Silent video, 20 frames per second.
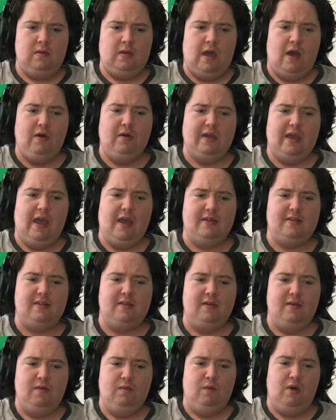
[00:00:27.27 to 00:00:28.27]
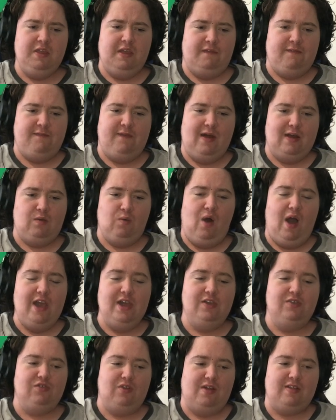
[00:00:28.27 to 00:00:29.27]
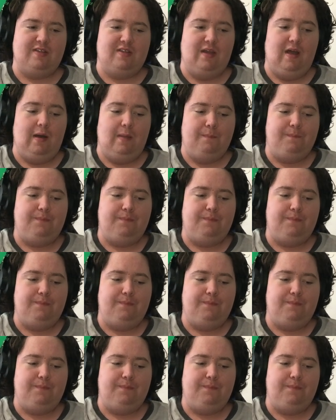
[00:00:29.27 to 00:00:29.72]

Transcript: Hell yes. So long, what the fuck? Why are you dressed up?